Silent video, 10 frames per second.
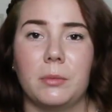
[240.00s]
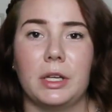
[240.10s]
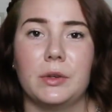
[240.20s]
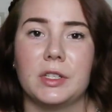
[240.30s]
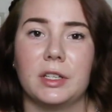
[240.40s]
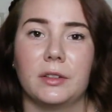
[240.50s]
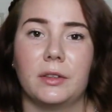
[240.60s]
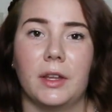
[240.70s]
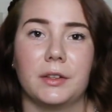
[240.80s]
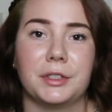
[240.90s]
want to be using
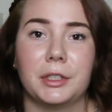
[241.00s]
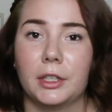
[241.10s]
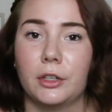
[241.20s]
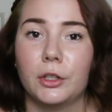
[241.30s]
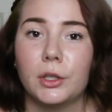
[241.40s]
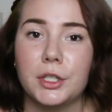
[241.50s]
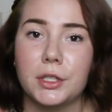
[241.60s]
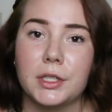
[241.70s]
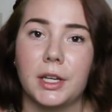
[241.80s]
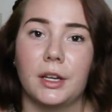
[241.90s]
things that are going to nourish
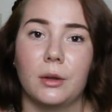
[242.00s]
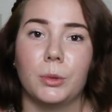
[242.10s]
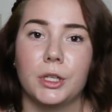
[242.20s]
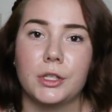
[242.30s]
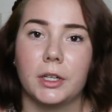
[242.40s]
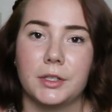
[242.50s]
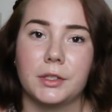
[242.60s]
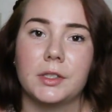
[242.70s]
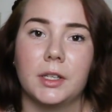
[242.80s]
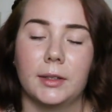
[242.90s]
your skin and moisturize
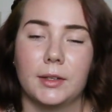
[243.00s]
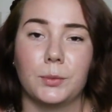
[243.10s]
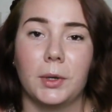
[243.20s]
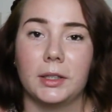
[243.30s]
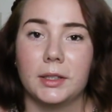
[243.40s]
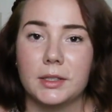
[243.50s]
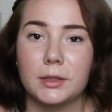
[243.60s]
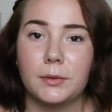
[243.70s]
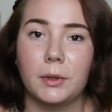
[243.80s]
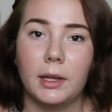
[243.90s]
your skin as well as
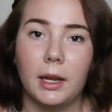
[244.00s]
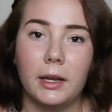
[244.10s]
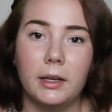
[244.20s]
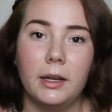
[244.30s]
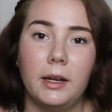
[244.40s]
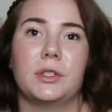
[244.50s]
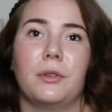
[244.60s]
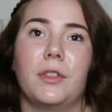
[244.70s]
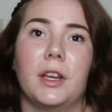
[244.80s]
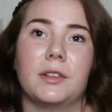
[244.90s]
exfoliate.
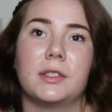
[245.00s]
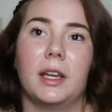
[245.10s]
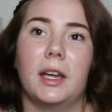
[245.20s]
So things